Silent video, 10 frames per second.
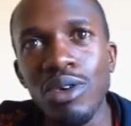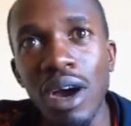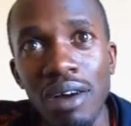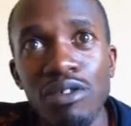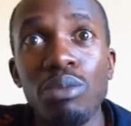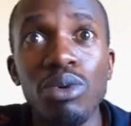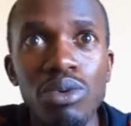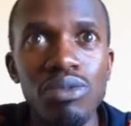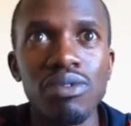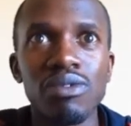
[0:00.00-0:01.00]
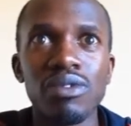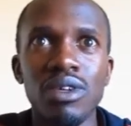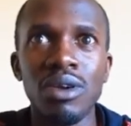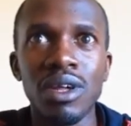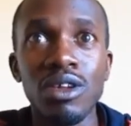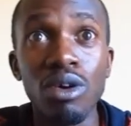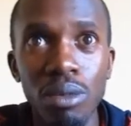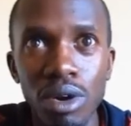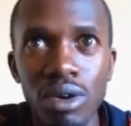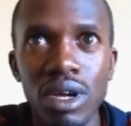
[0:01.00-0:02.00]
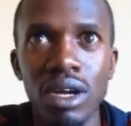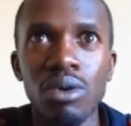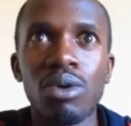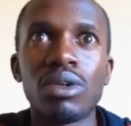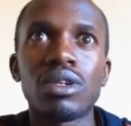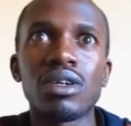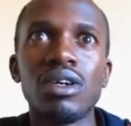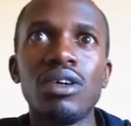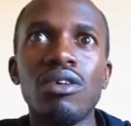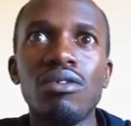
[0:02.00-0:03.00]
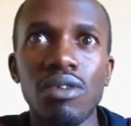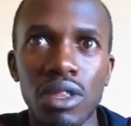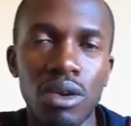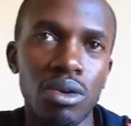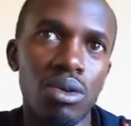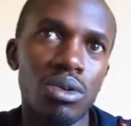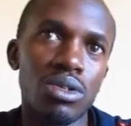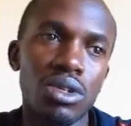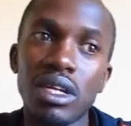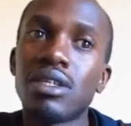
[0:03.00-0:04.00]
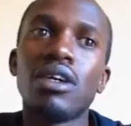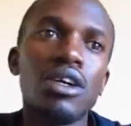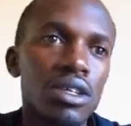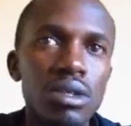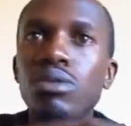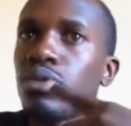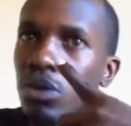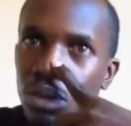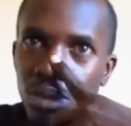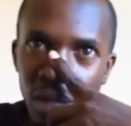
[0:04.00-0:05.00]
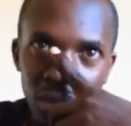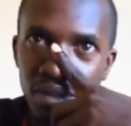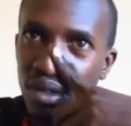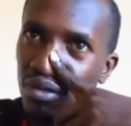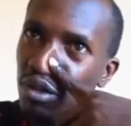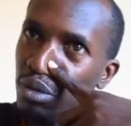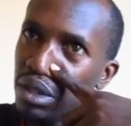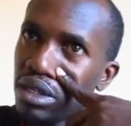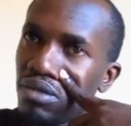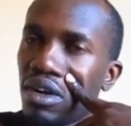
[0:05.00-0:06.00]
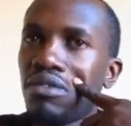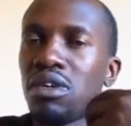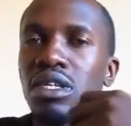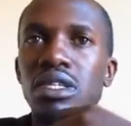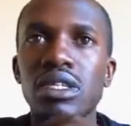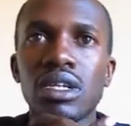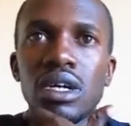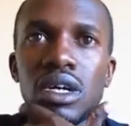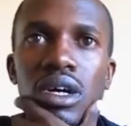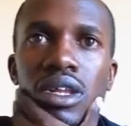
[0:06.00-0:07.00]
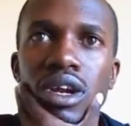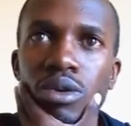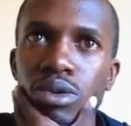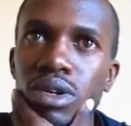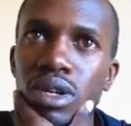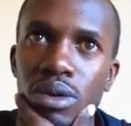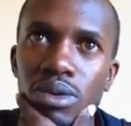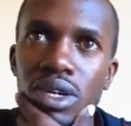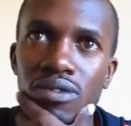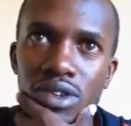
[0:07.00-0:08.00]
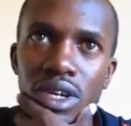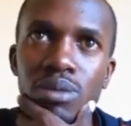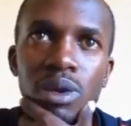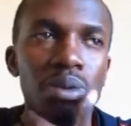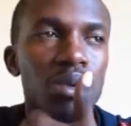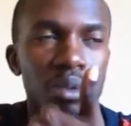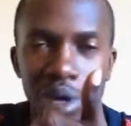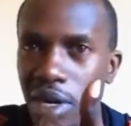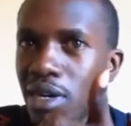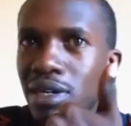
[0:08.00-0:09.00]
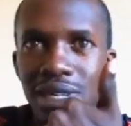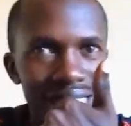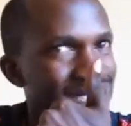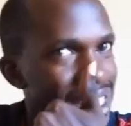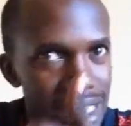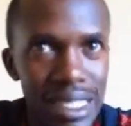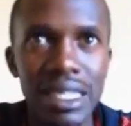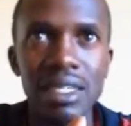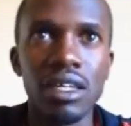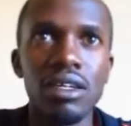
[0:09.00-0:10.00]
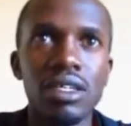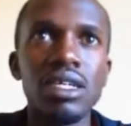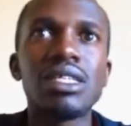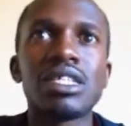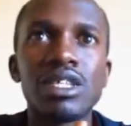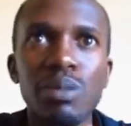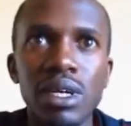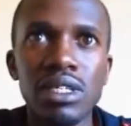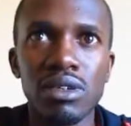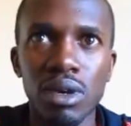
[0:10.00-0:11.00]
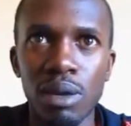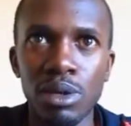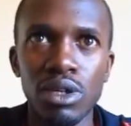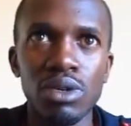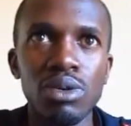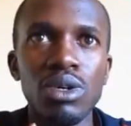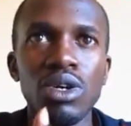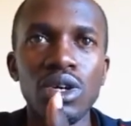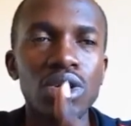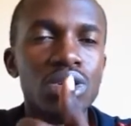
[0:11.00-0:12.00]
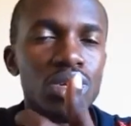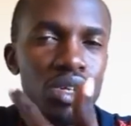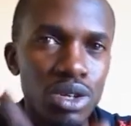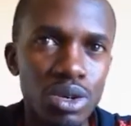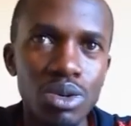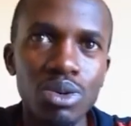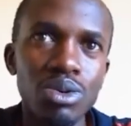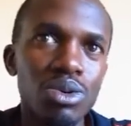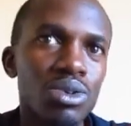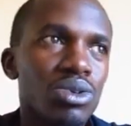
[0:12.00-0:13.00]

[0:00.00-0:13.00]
you have to prove, you know, that your model can hold for the long haul. So that, those would be the few pieces of advice that I would give to young people. One, it is the space to come into. Two,